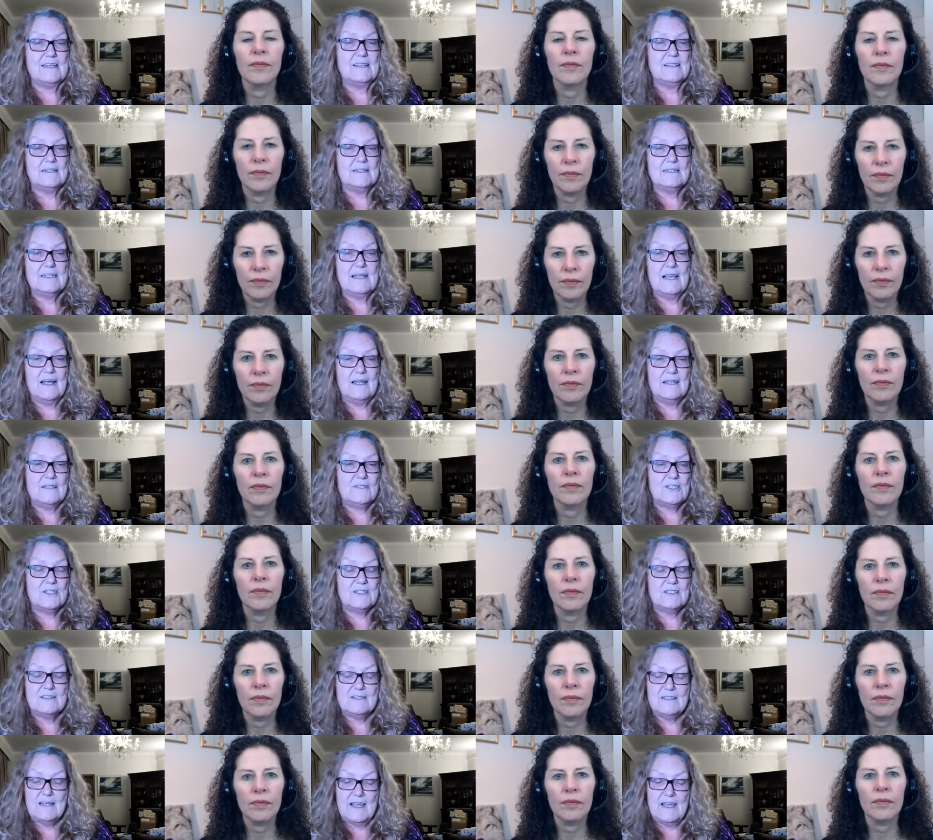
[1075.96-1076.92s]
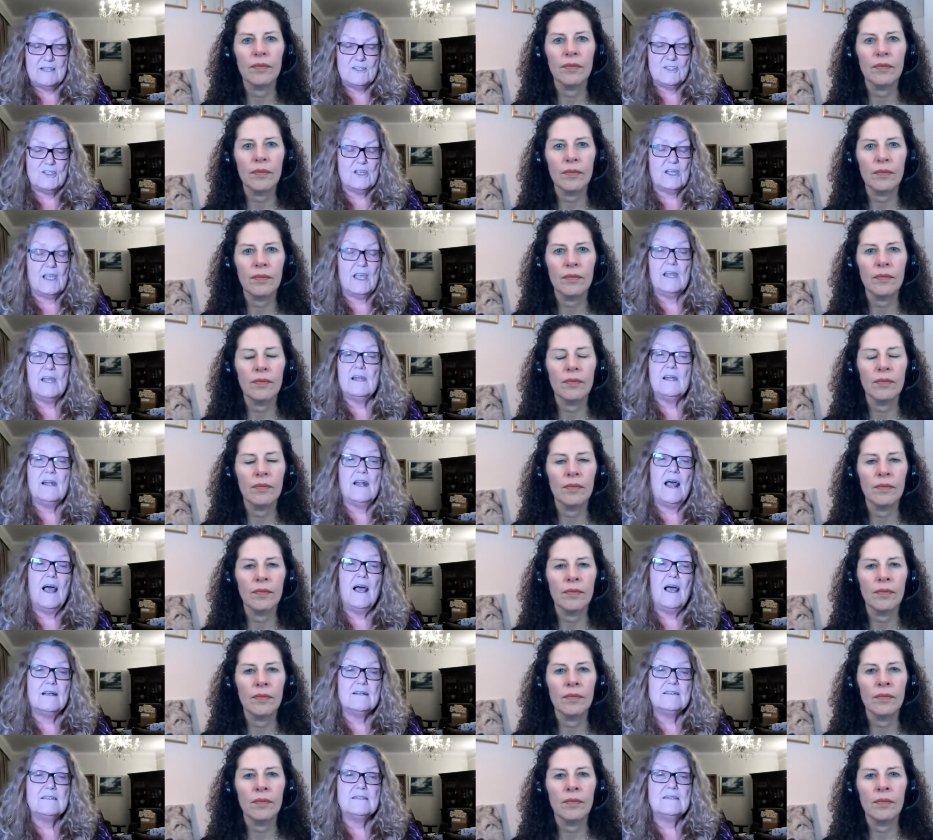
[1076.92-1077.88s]
Speaker 1: it. I just had to get it
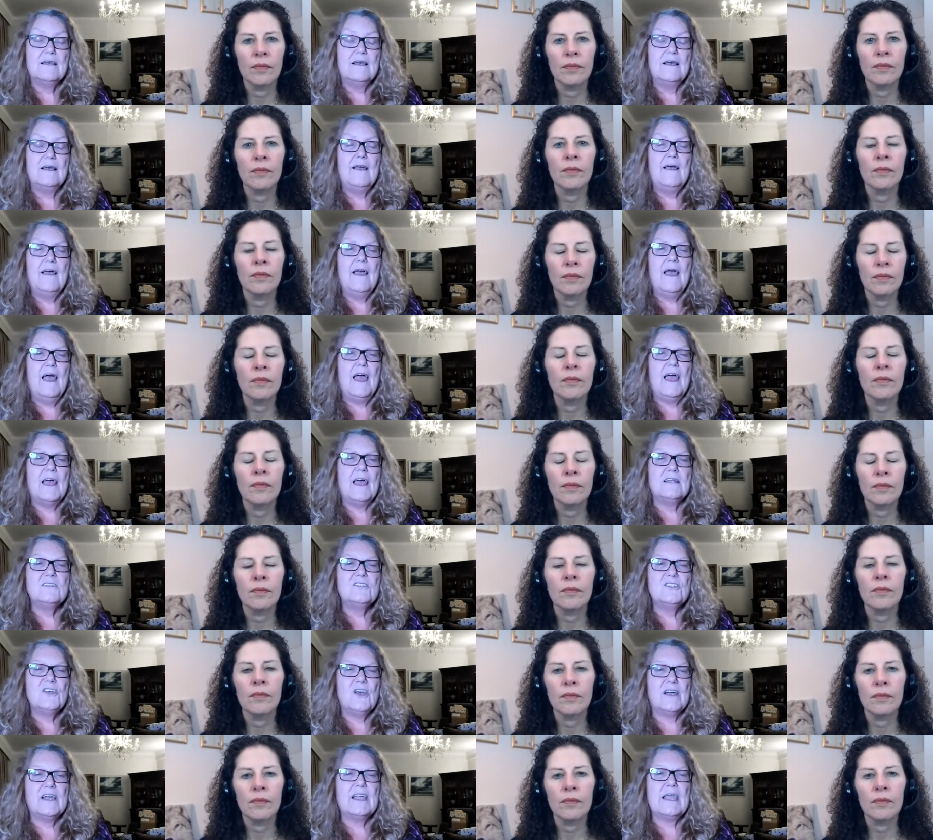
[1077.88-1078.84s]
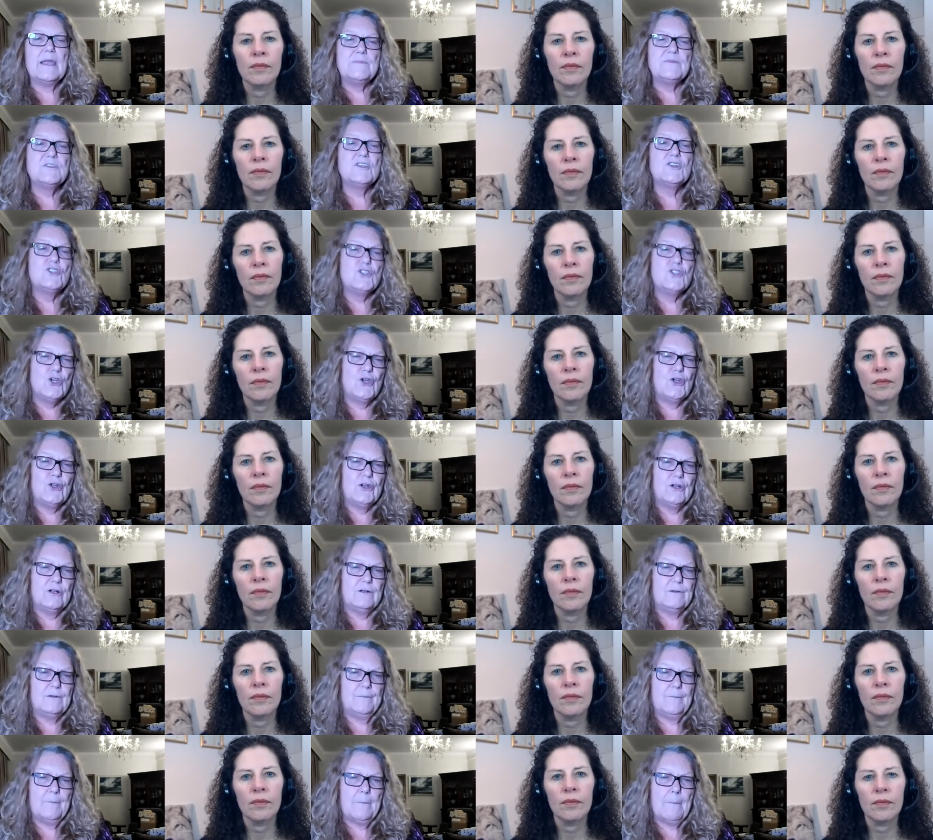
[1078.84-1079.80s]
out. And so I kept a
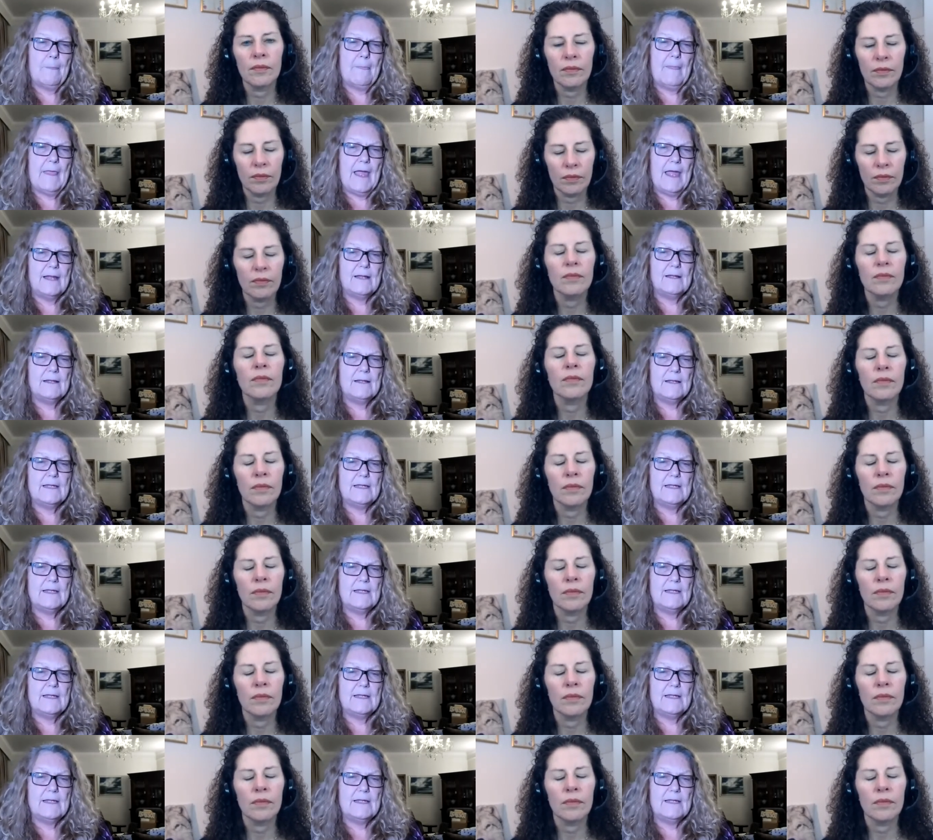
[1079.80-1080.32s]
journal and